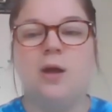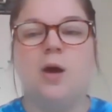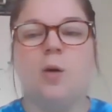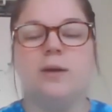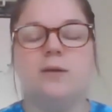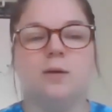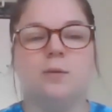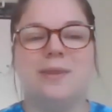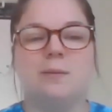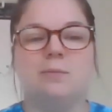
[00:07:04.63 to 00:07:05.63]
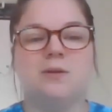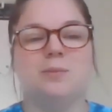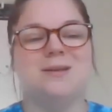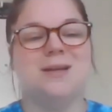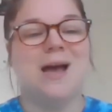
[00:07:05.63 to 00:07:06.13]
We don't want them to
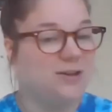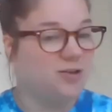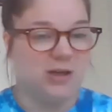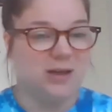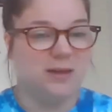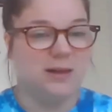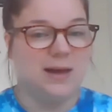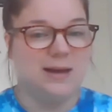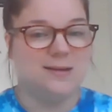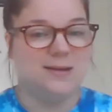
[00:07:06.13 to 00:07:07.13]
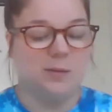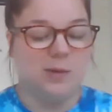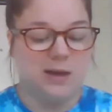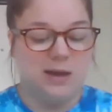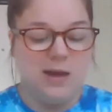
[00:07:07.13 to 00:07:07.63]
be touching the line segment,